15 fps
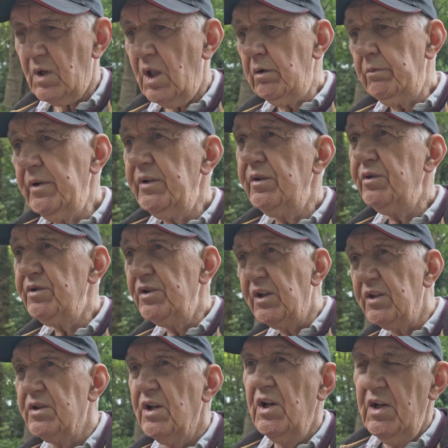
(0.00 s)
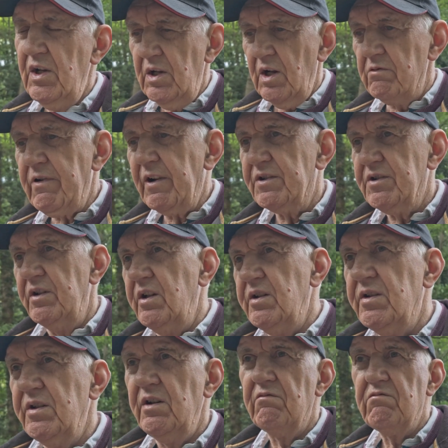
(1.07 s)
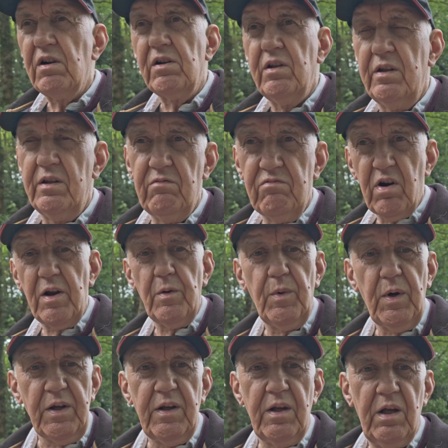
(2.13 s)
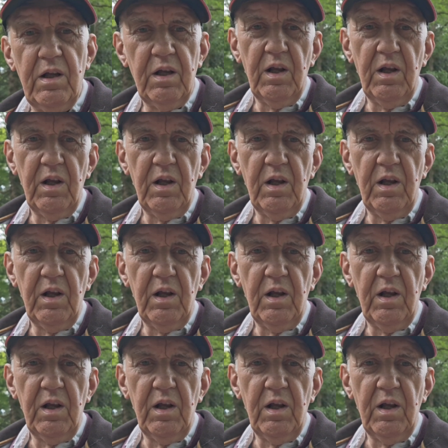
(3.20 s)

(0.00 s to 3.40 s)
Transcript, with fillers: Are we using it, erecting it in, a, in the right way?